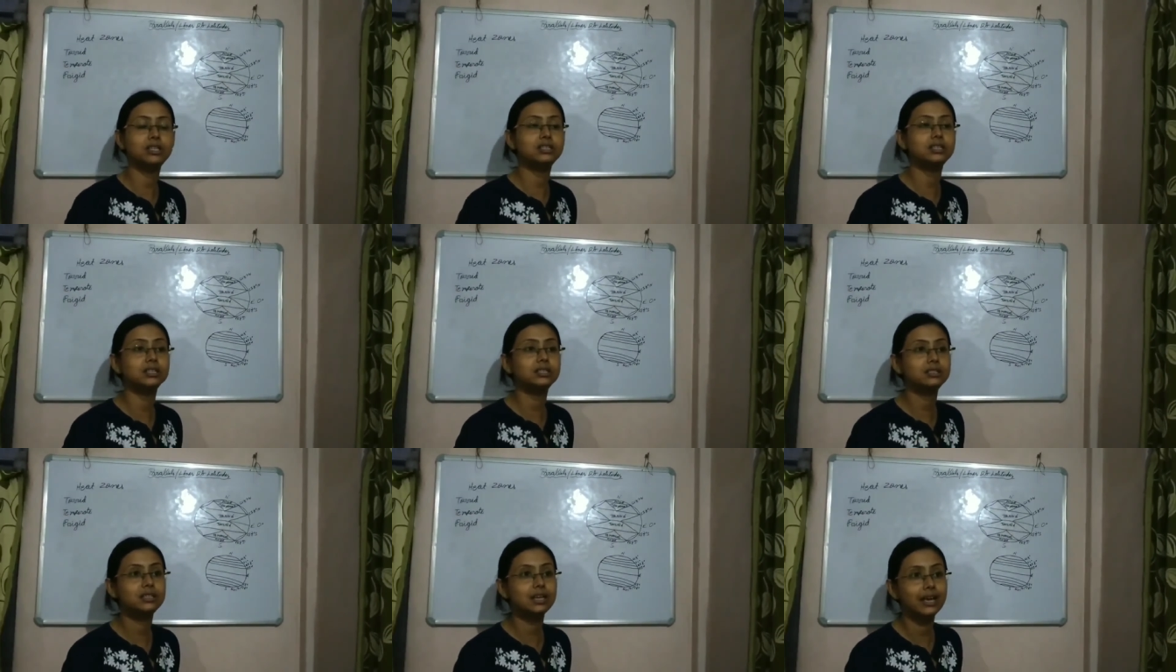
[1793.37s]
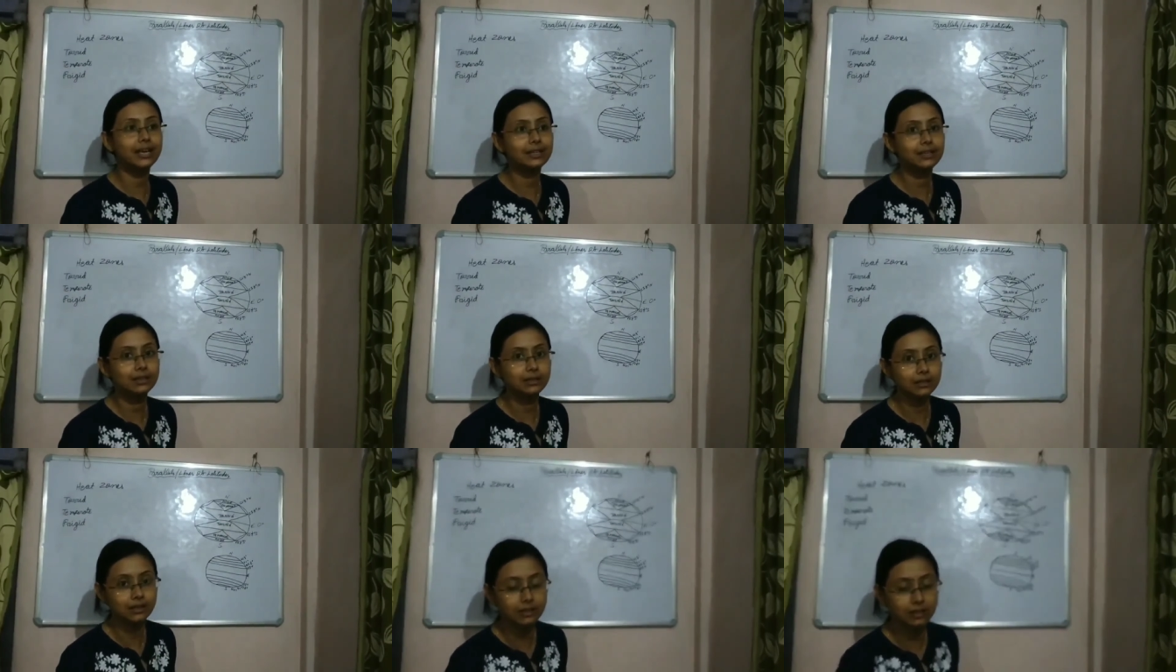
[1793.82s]
just
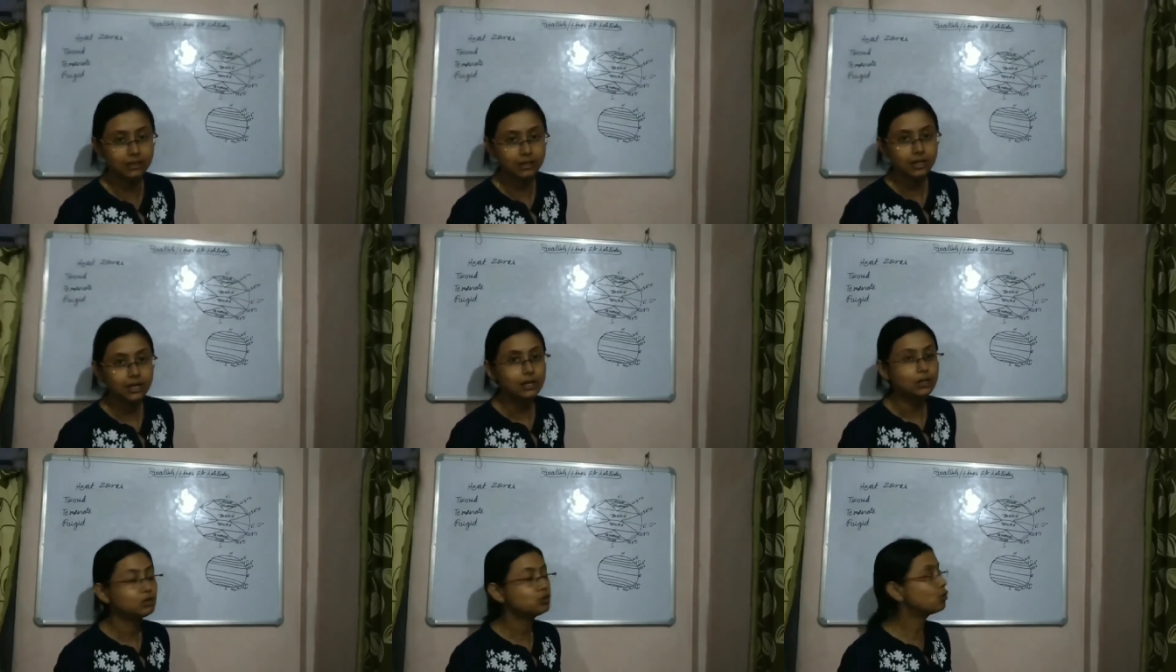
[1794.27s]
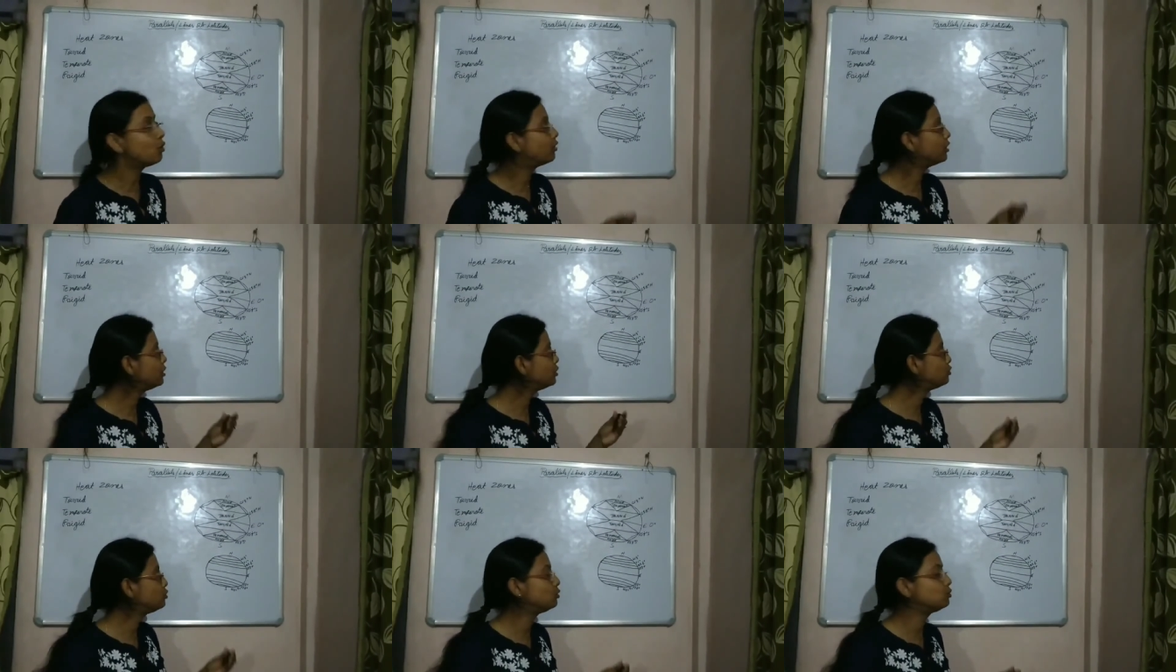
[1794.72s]
like in
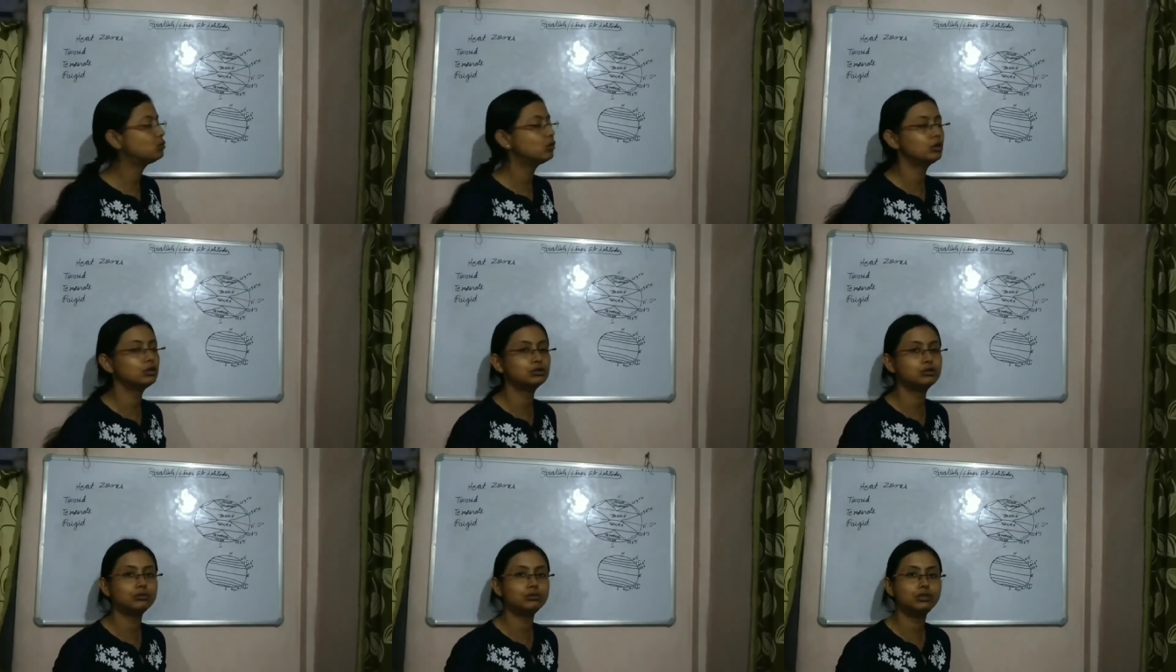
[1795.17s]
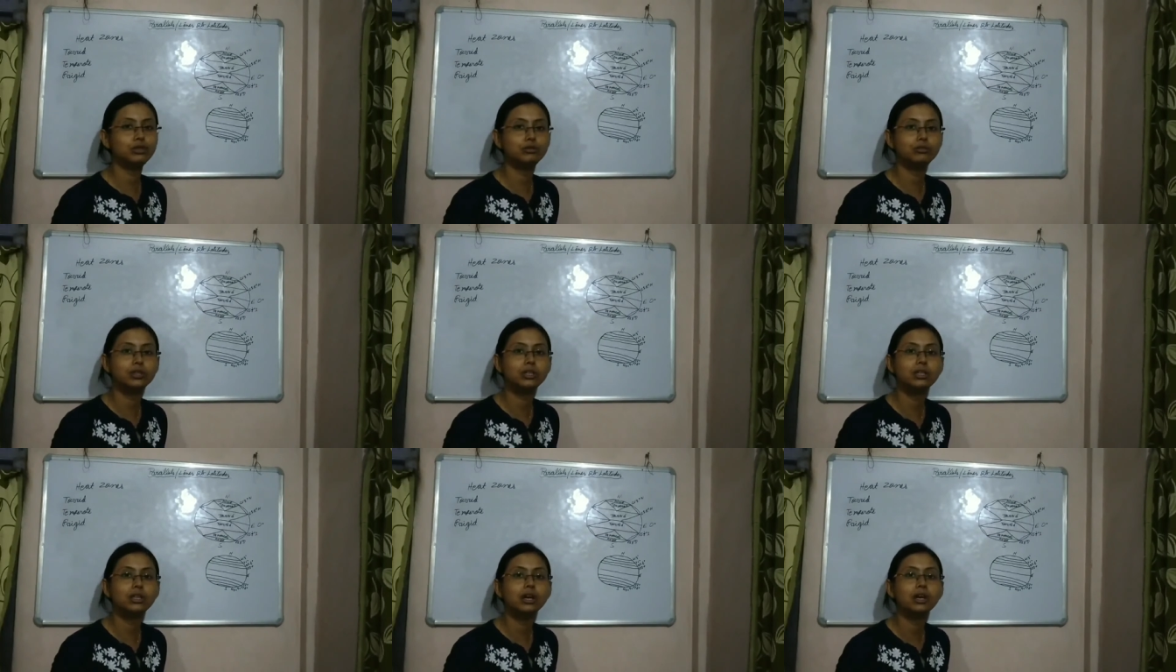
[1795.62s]
torrid zone also
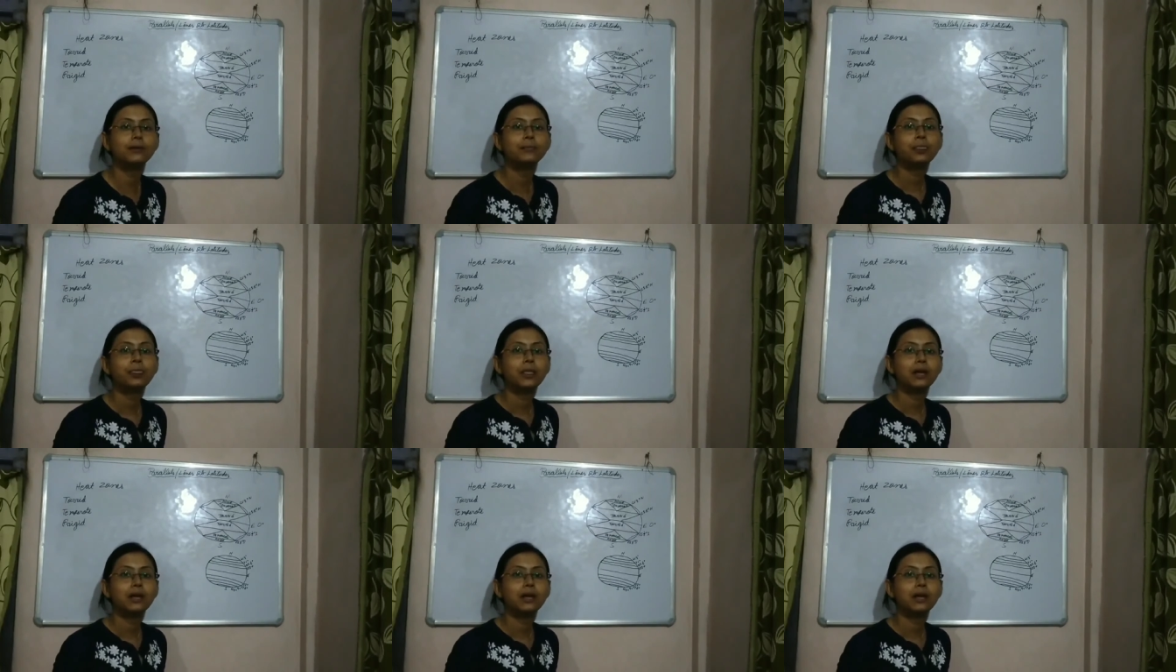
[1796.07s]
during the